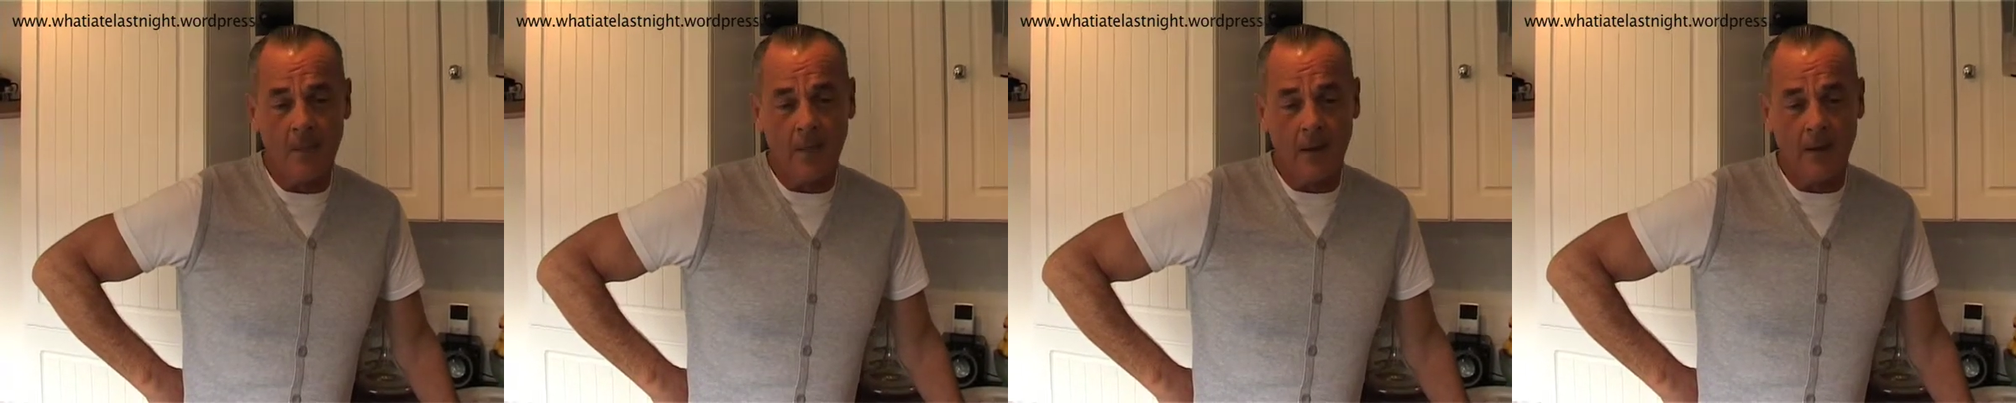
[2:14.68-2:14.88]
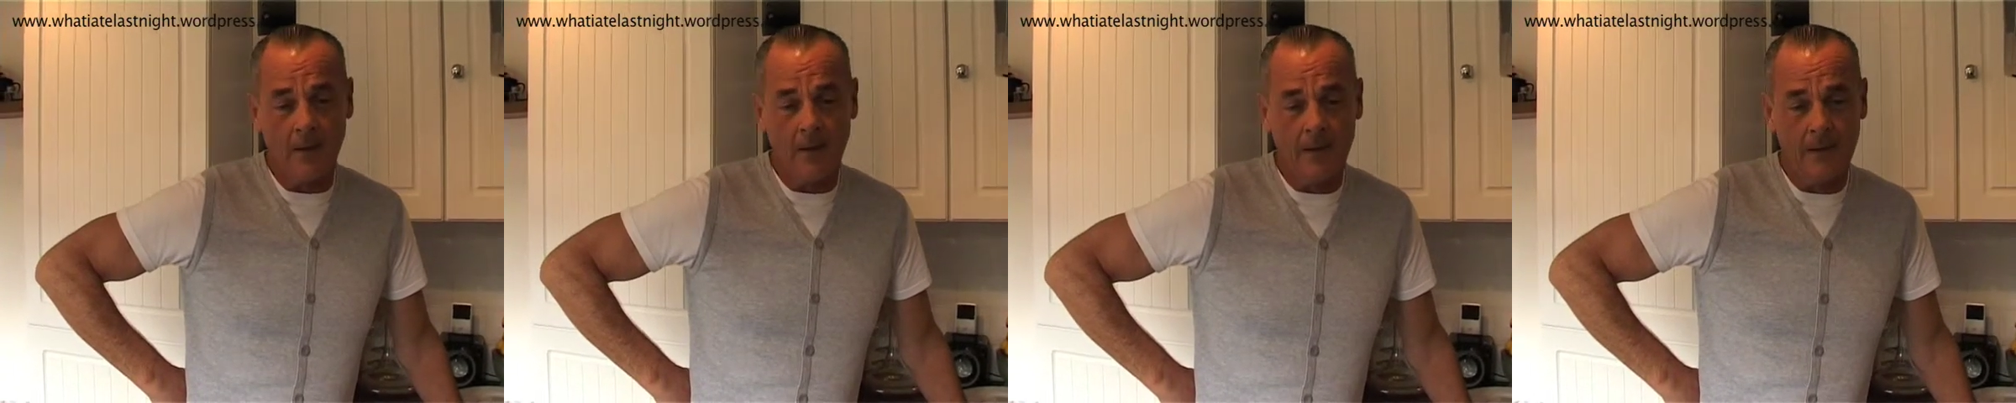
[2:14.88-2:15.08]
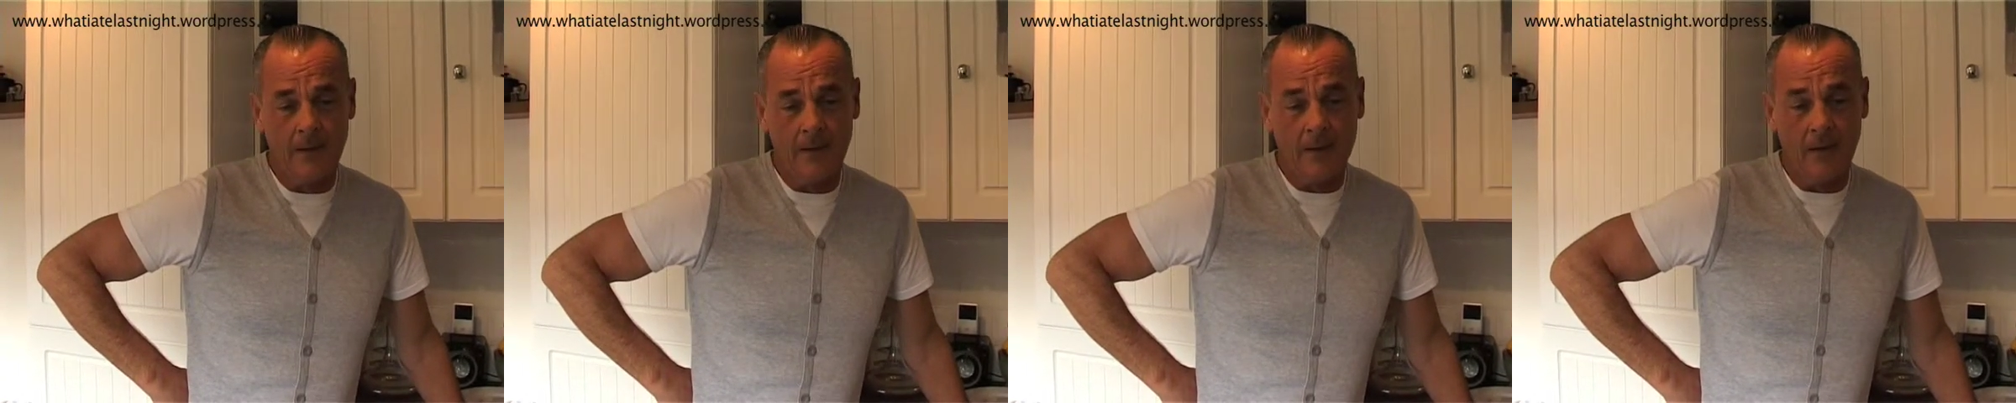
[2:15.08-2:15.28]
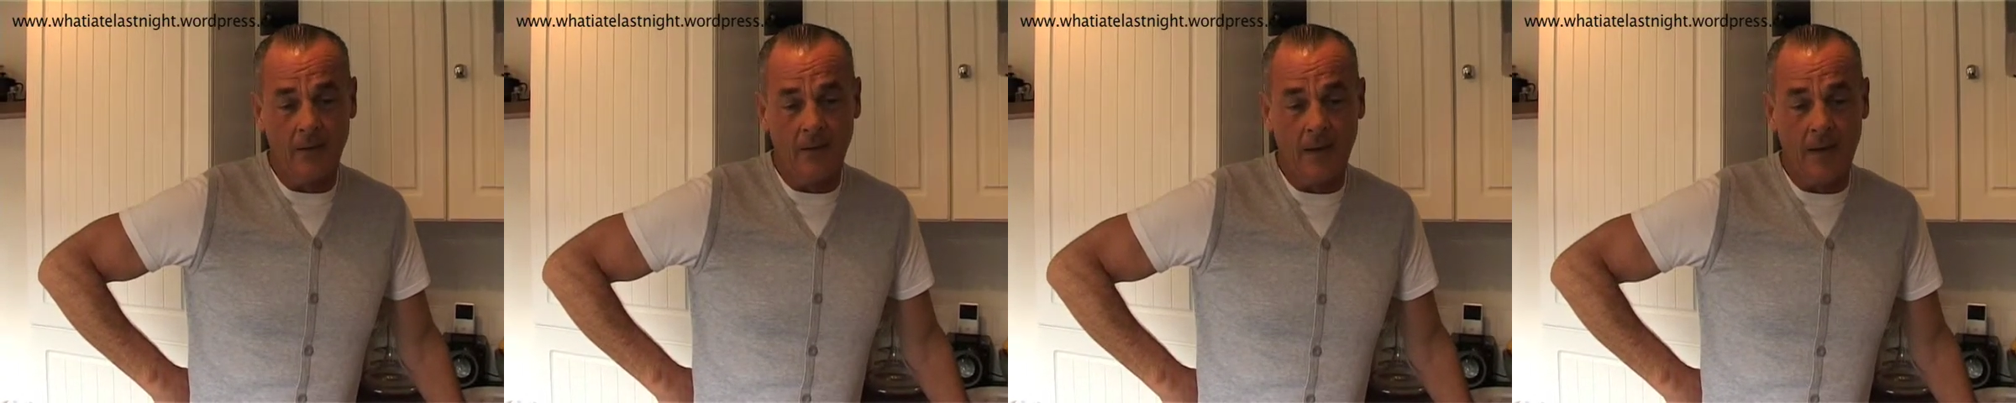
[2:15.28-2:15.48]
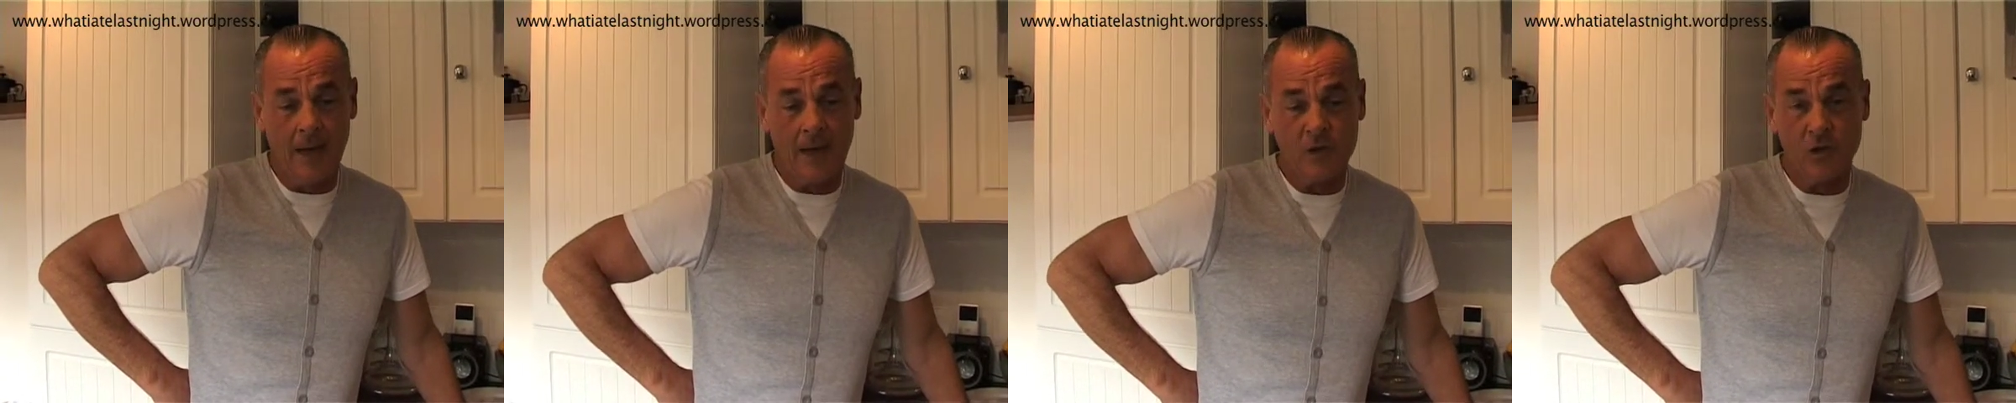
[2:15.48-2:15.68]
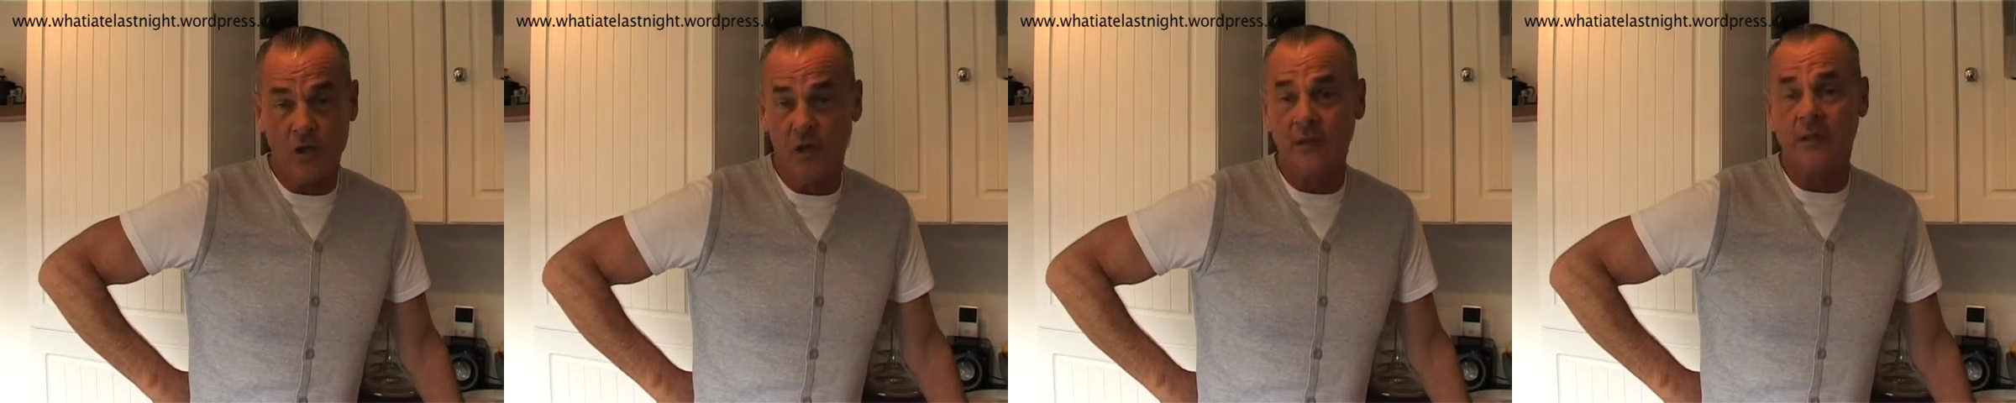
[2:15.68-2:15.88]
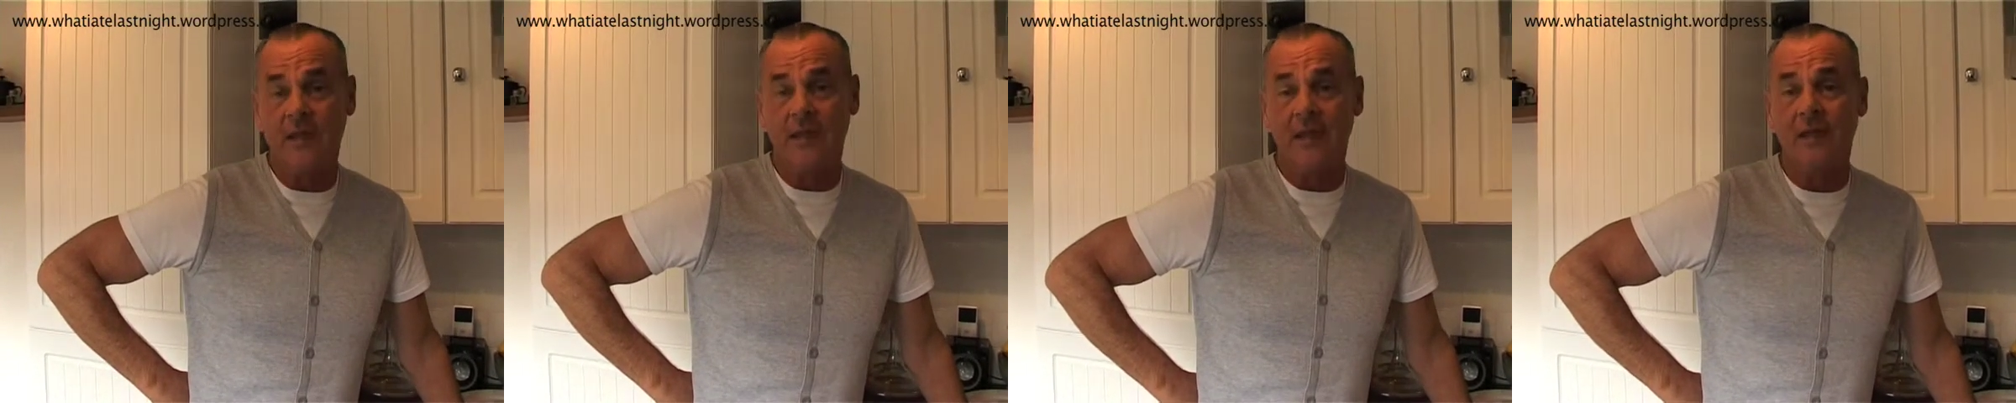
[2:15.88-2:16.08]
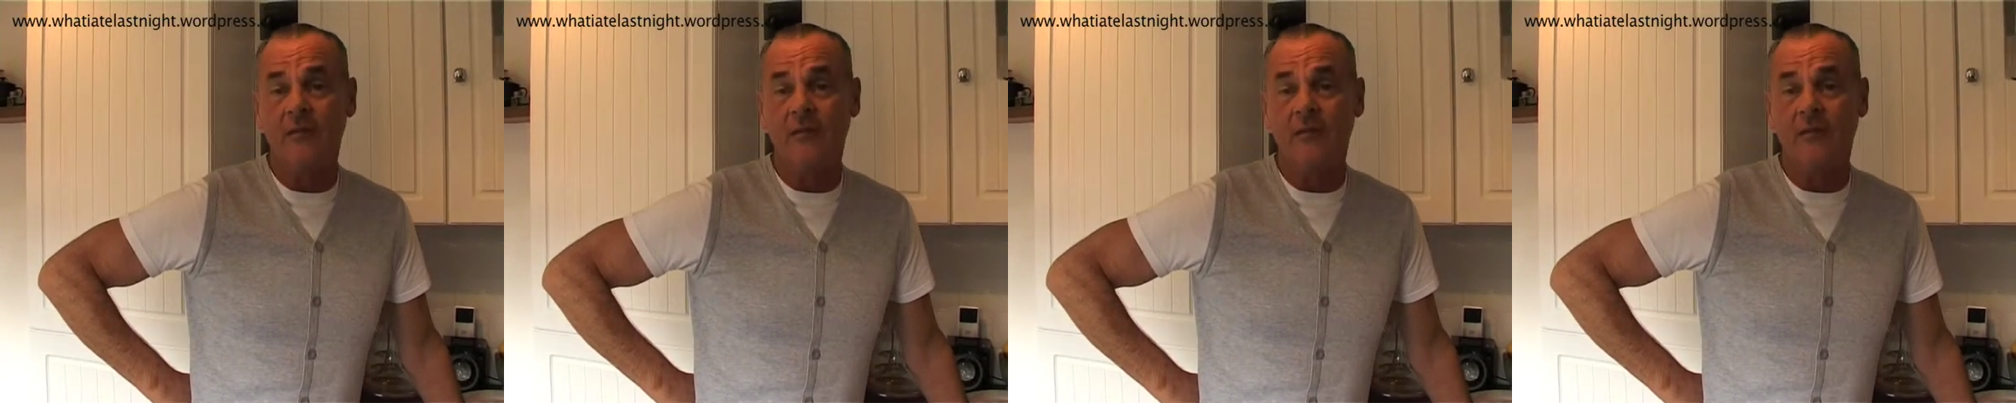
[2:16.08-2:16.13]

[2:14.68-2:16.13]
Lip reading: and I actually didn't